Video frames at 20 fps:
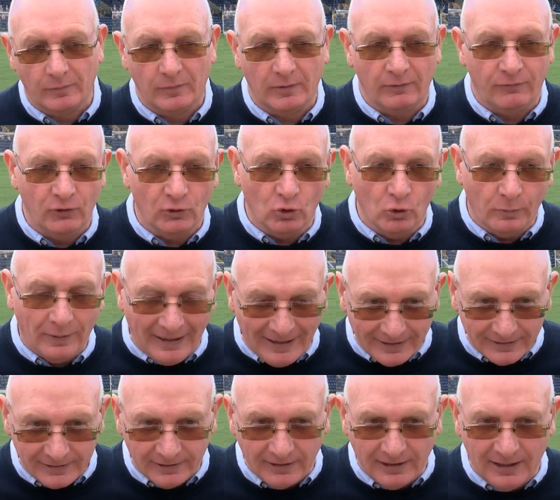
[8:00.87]
if you go
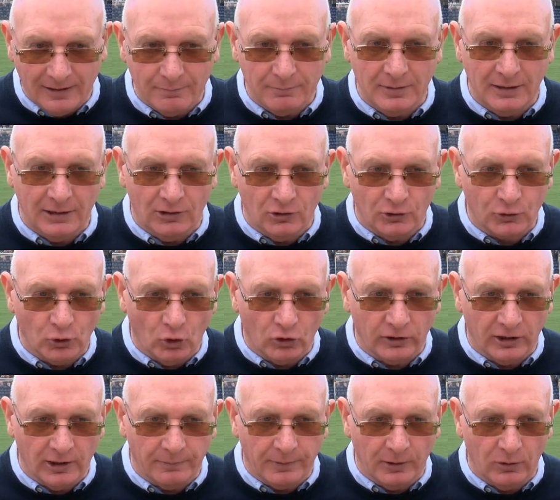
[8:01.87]
back to that May you're
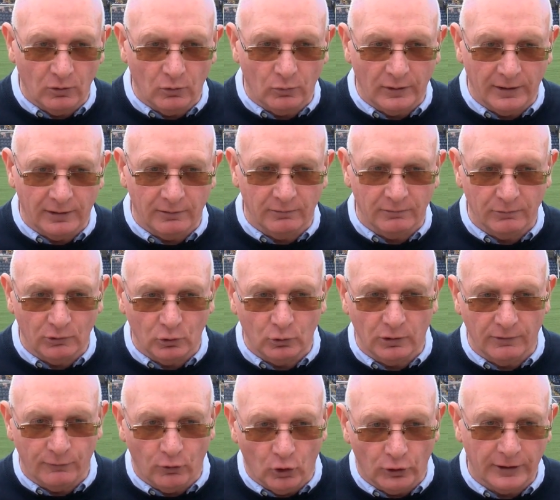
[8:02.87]
talking about when
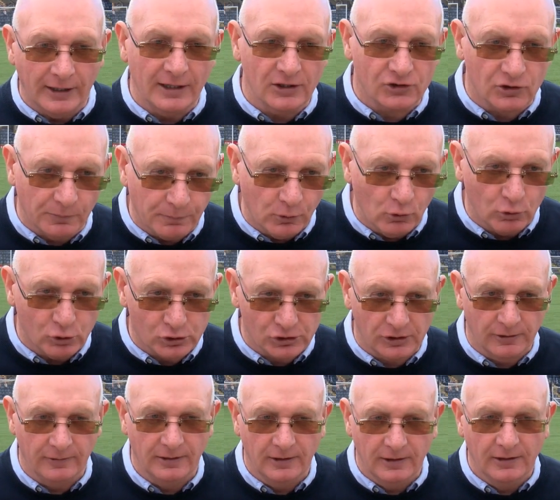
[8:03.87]
Lewis Vaughan hits the
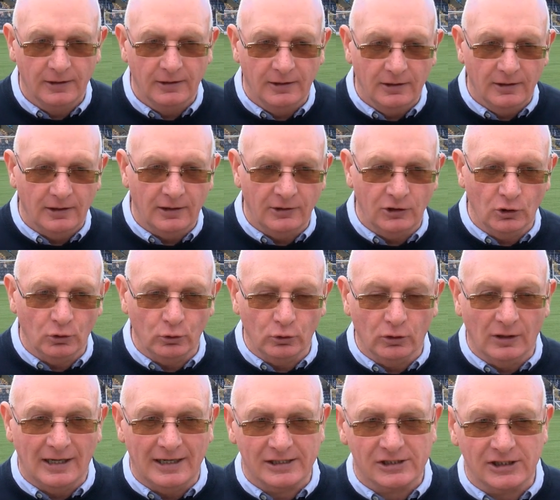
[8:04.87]
post, and you look
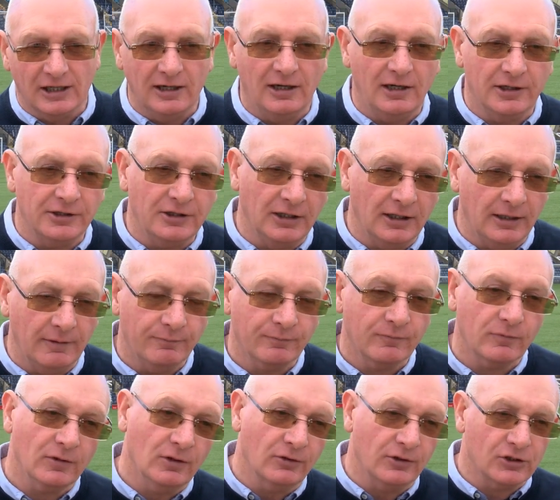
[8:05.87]
last Saturday
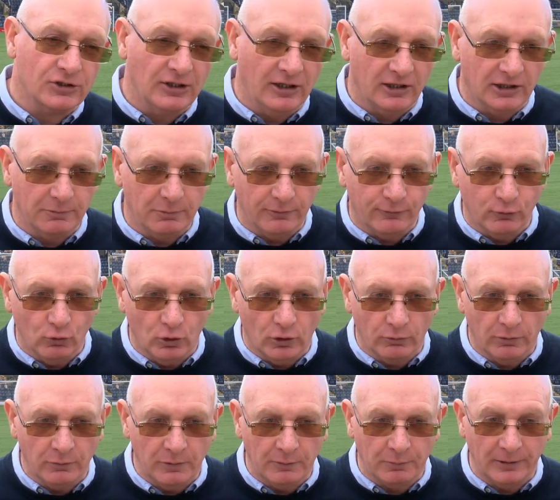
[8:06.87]
or the Saturday before
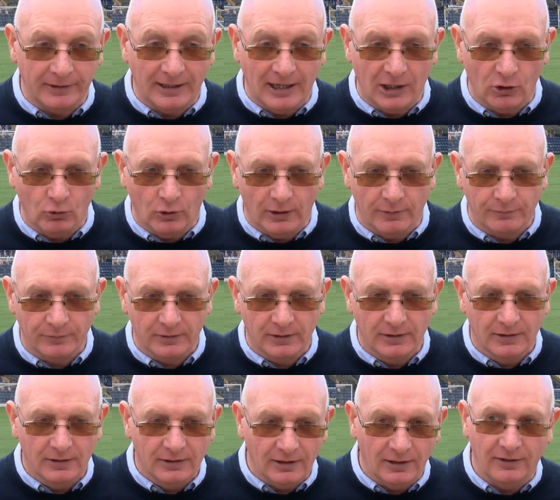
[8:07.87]
when we played Alloa,
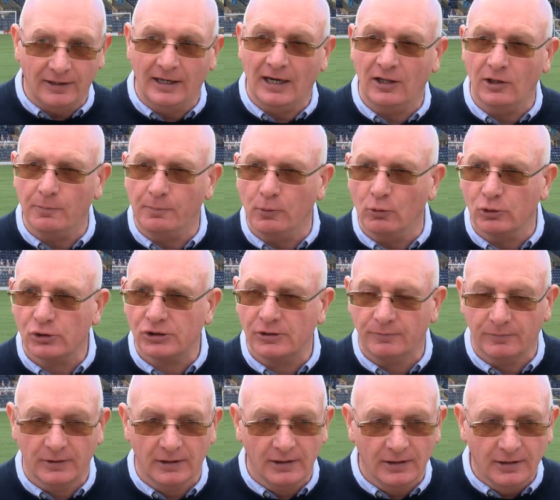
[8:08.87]
and they hit the post,
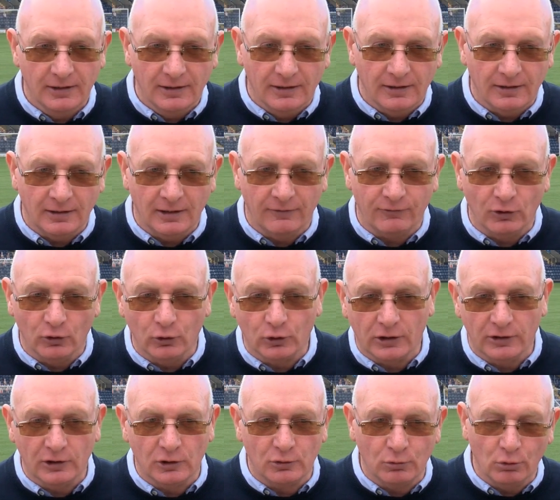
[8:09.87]
and if you look
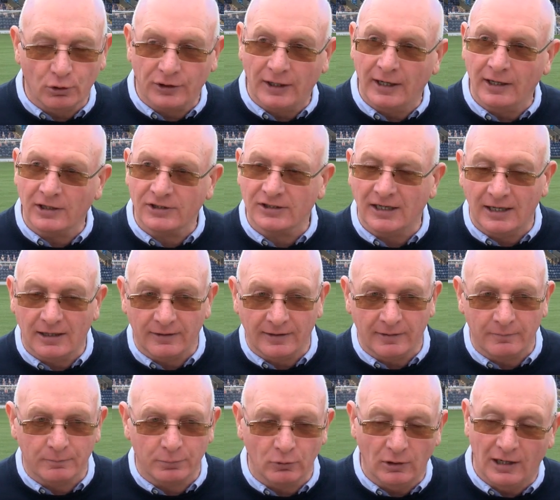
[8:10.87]
at the two things, that
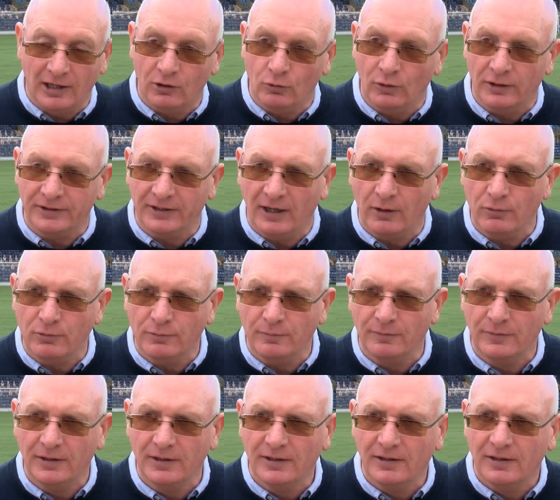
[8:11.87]
then put Alloa down
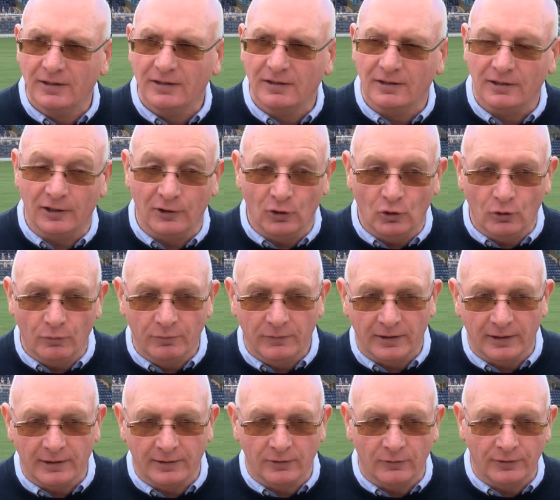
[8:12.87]
you know.
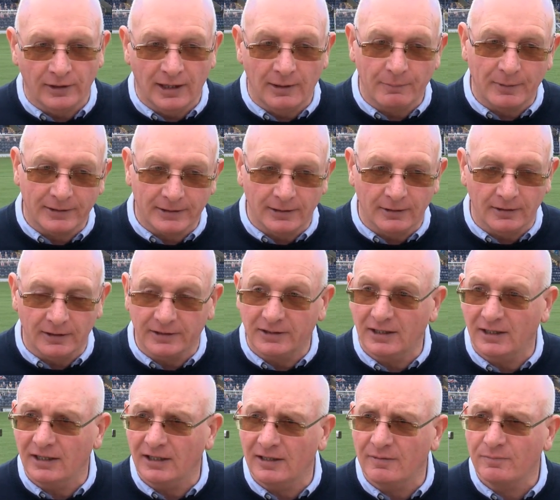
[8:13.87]
And on that particular
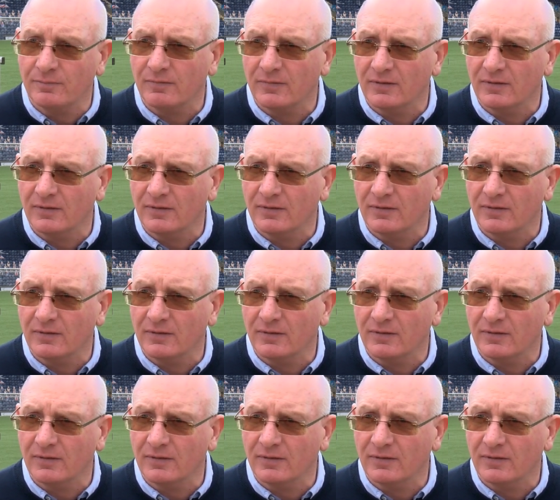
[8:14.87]
day,